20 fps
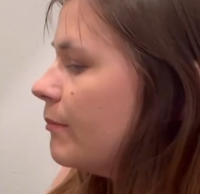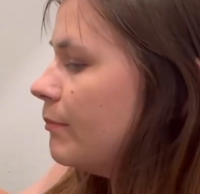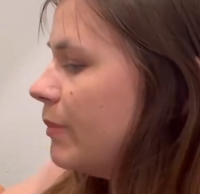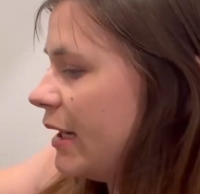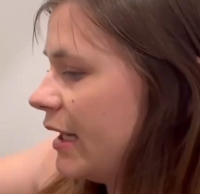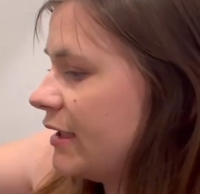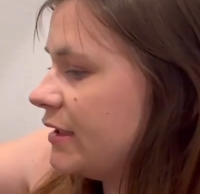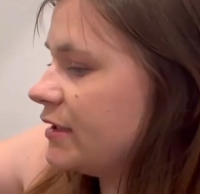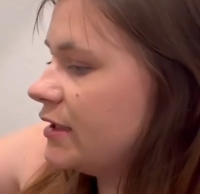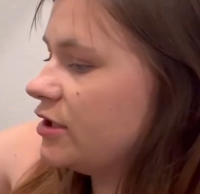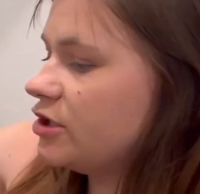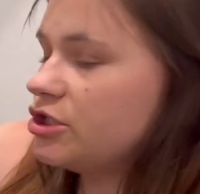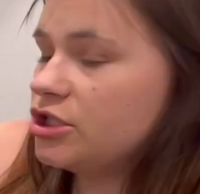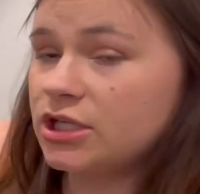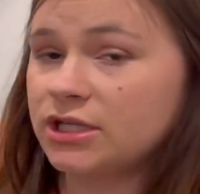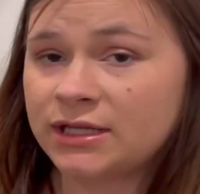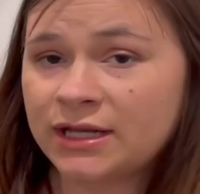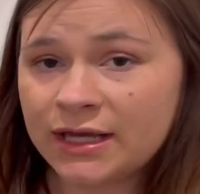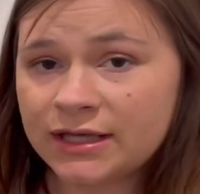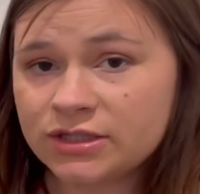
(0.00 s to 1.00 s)
But
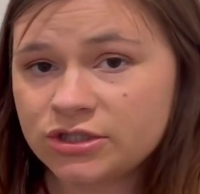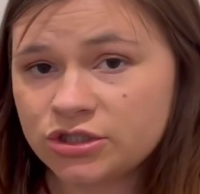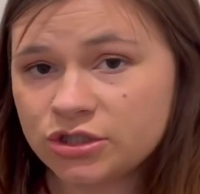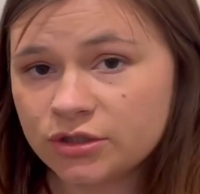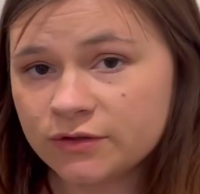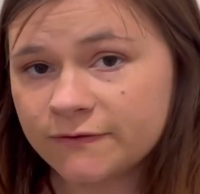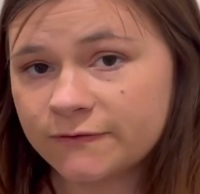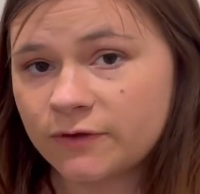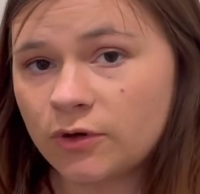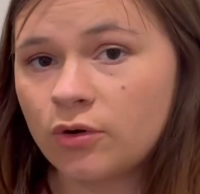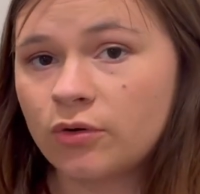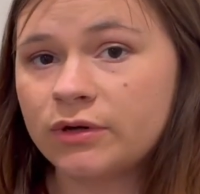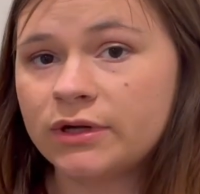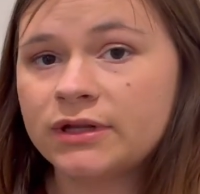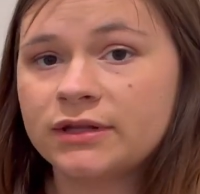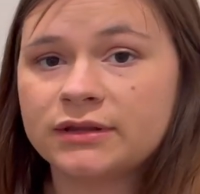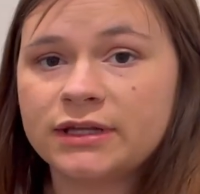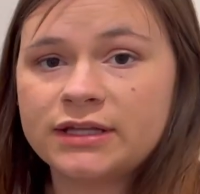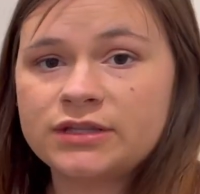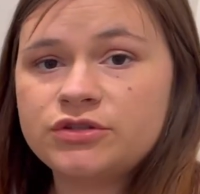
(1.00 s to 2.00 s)
she connects to your phone,
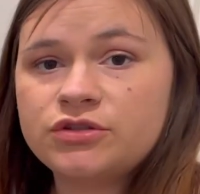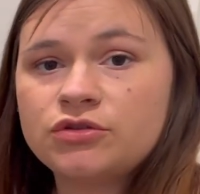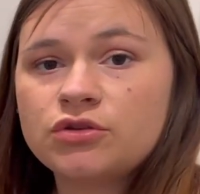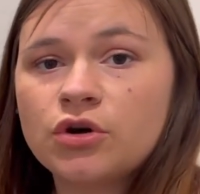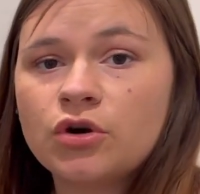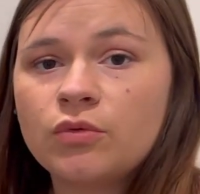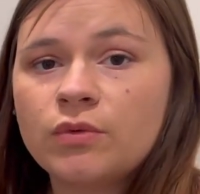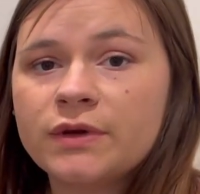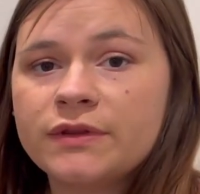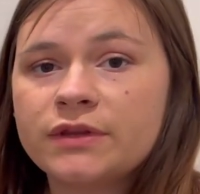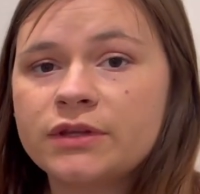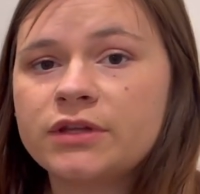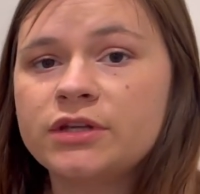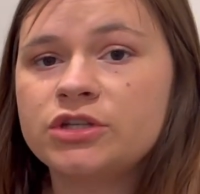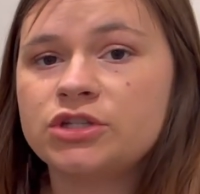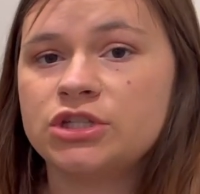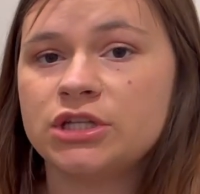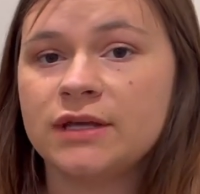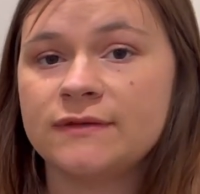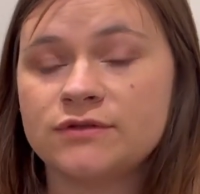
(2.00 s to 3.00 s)
lets you know when
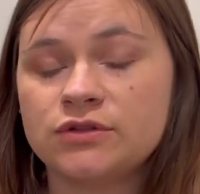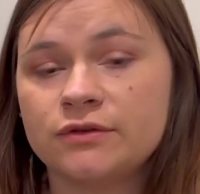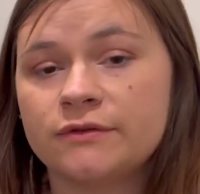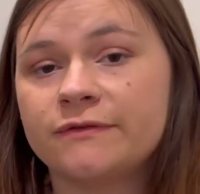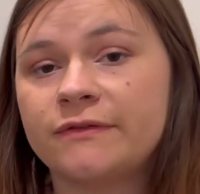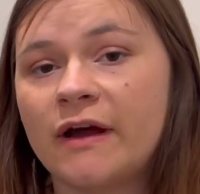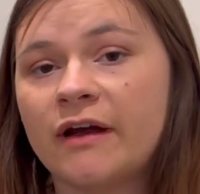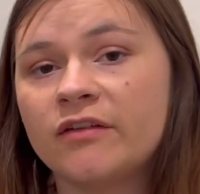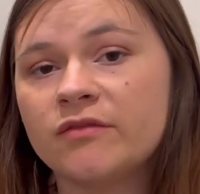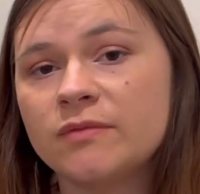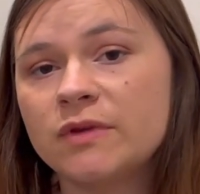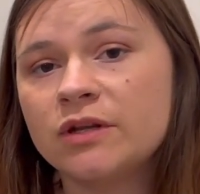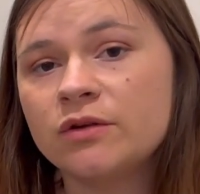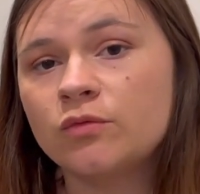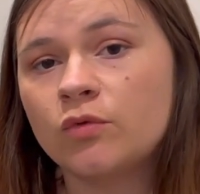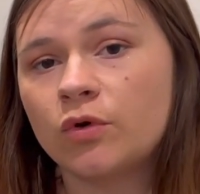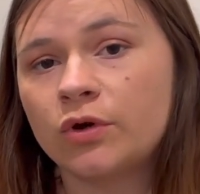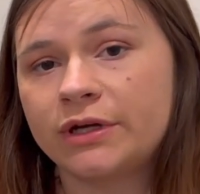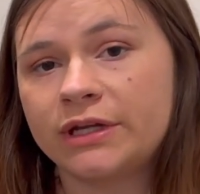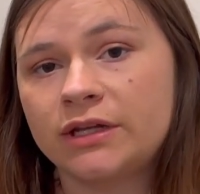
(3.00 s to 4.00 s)
she gives you a five
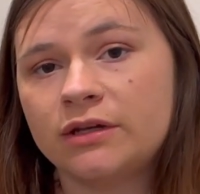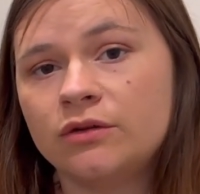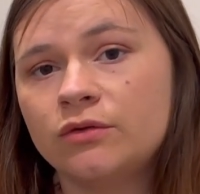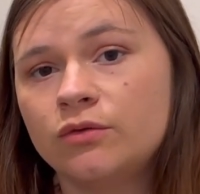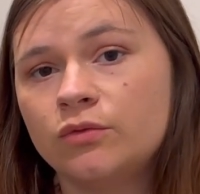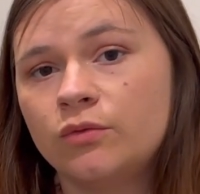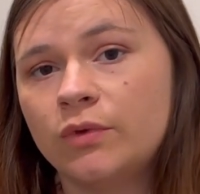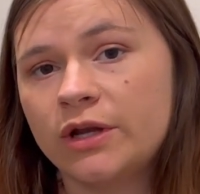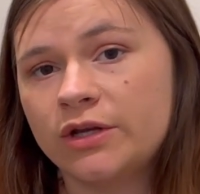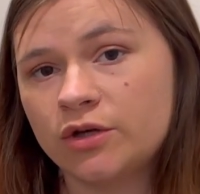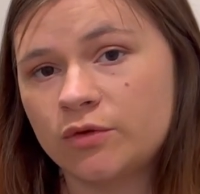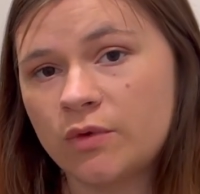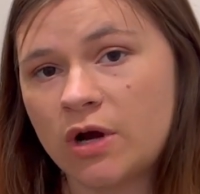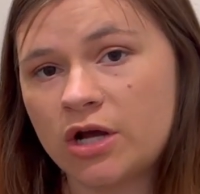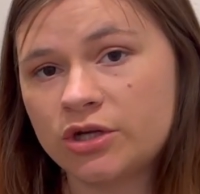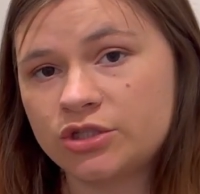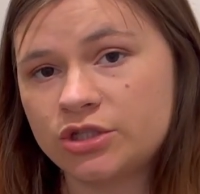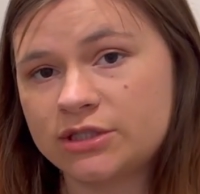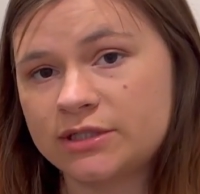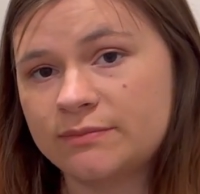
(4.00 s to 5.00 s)
minute warning when your
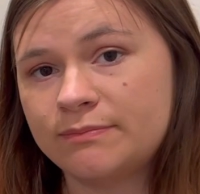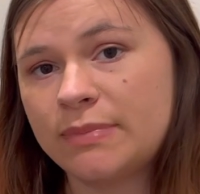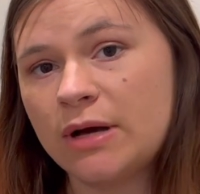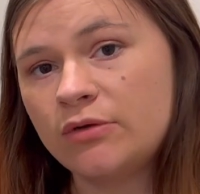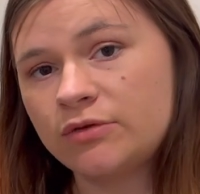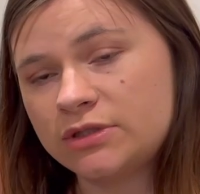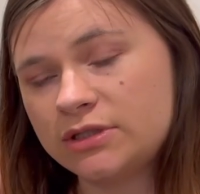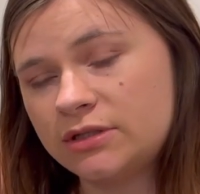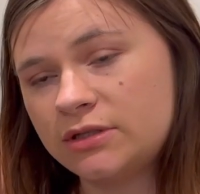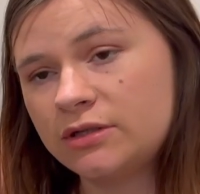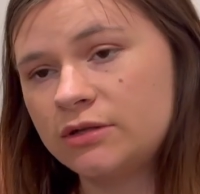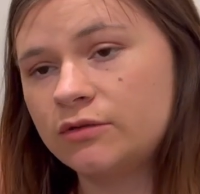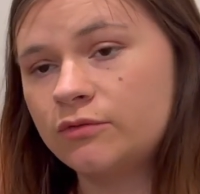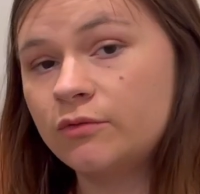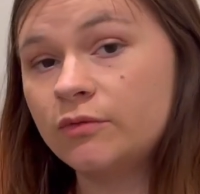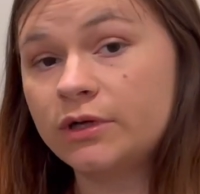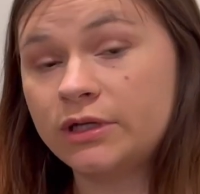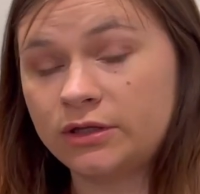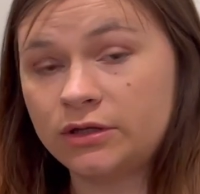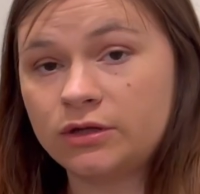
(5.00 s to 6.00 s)
wash is about,
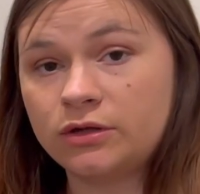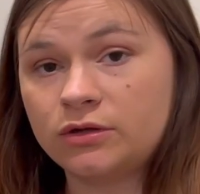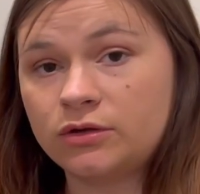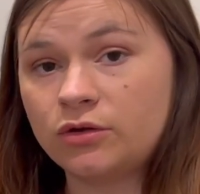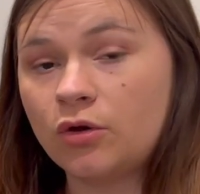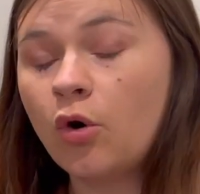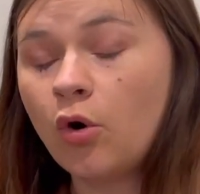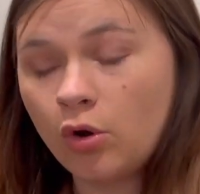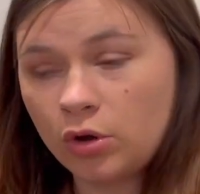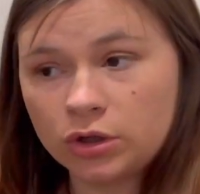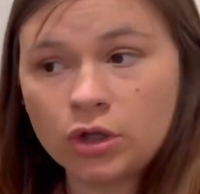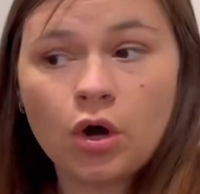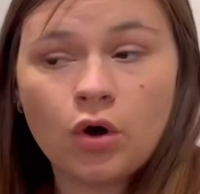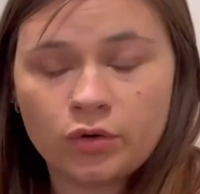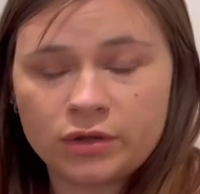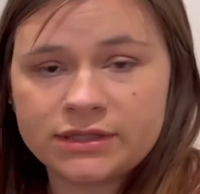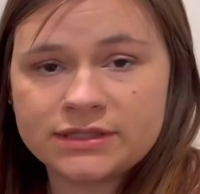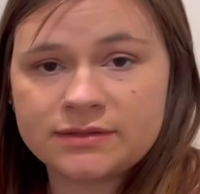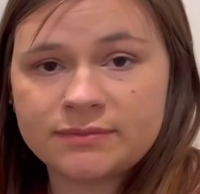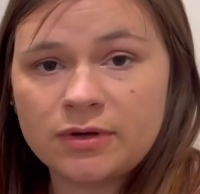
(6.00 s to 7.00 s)
when the whole
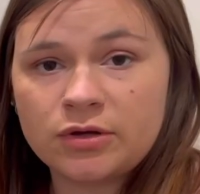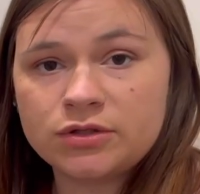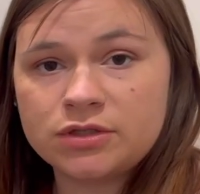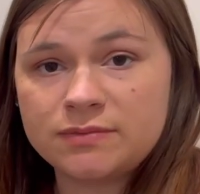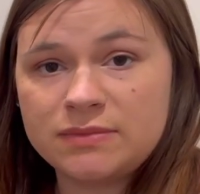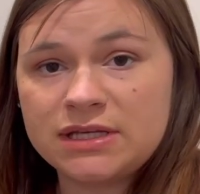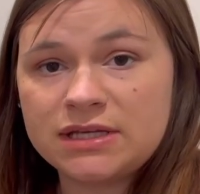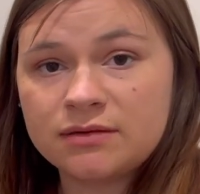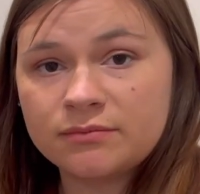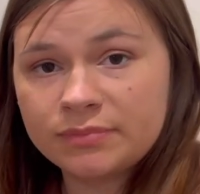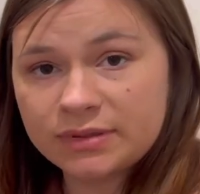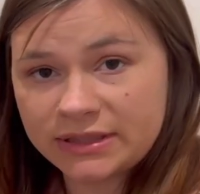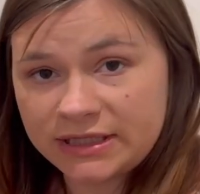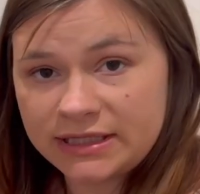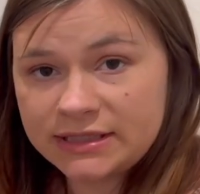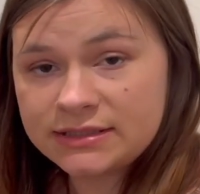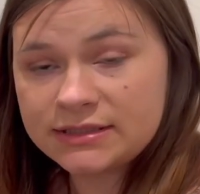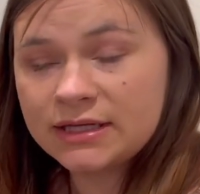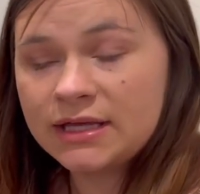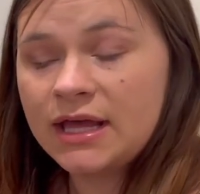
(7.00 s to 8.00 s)
load is about to be
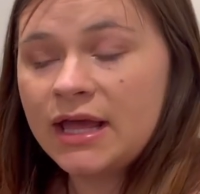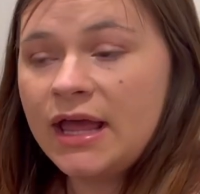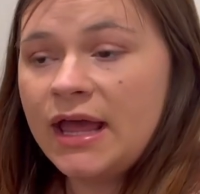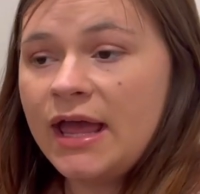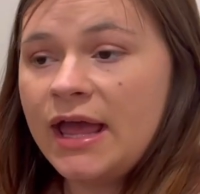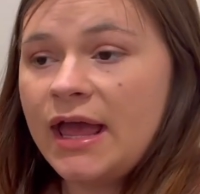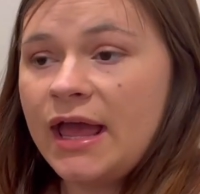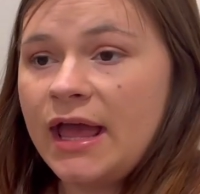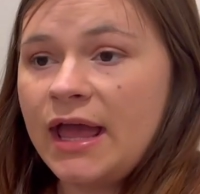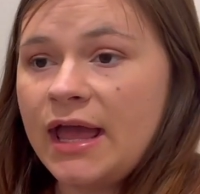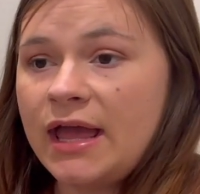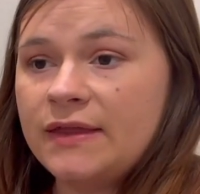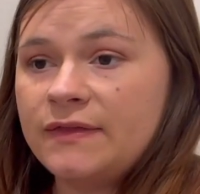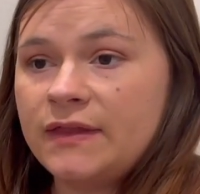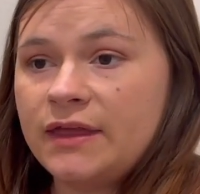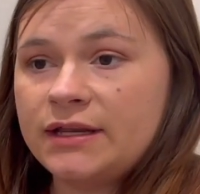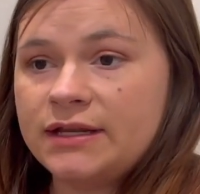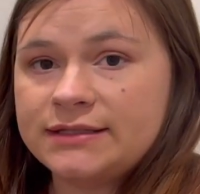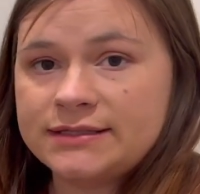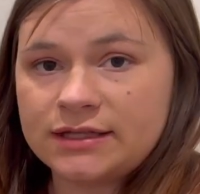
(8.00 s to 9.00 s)
complete. And
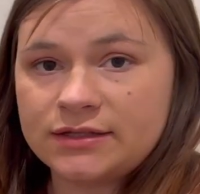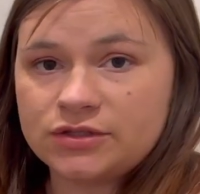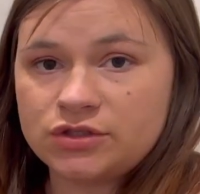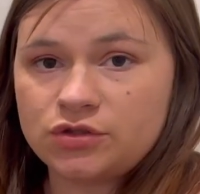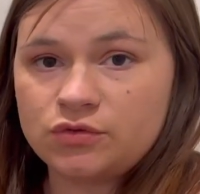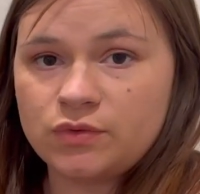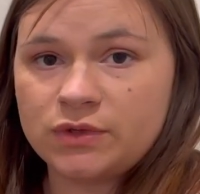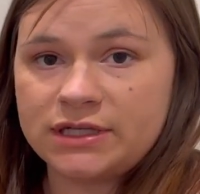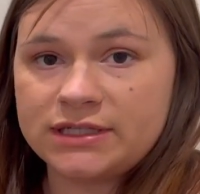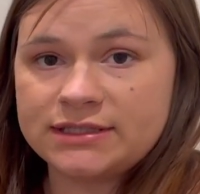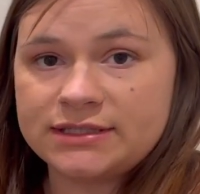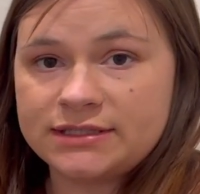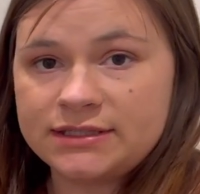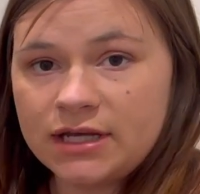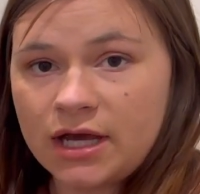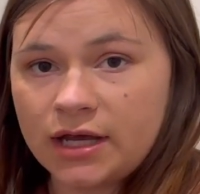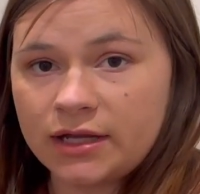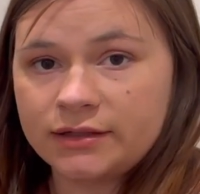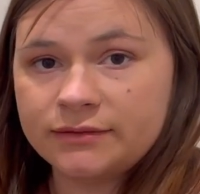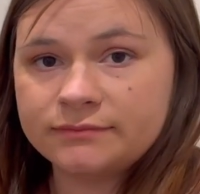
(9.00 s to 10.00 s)
then it tells you when it's
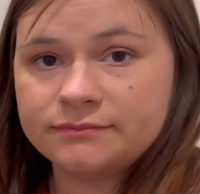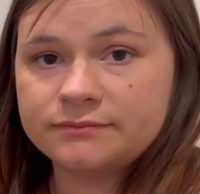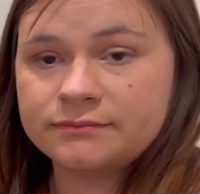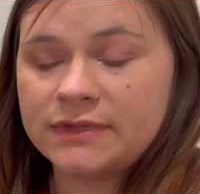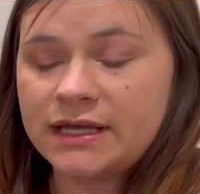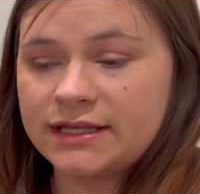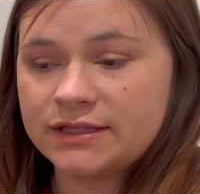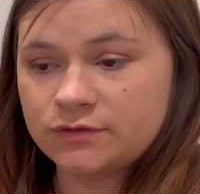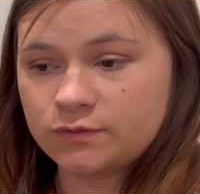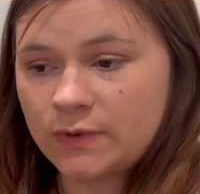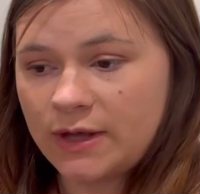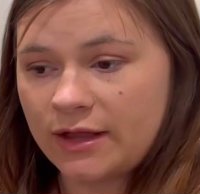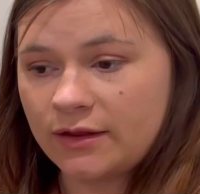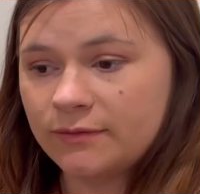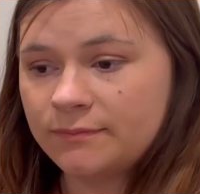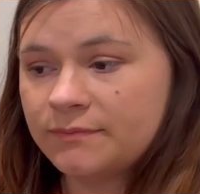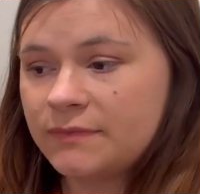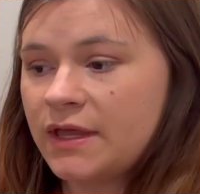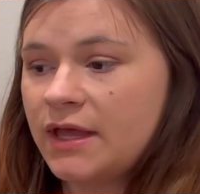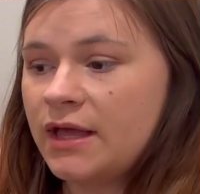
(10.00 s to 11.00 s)
done as well.